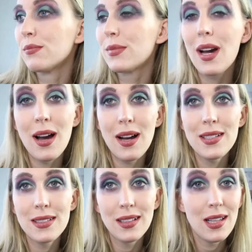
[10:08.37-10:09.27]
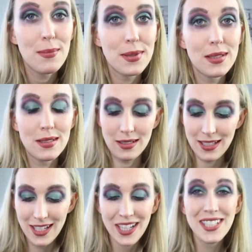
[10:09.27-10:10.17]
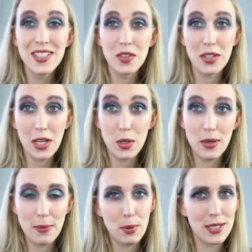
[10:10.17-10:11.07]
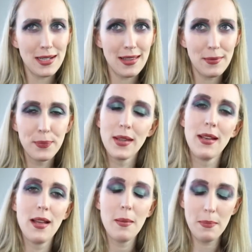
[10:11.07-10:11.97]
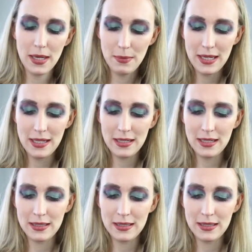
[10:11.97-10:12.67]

the eyes and the lips that you would put together, but I mean,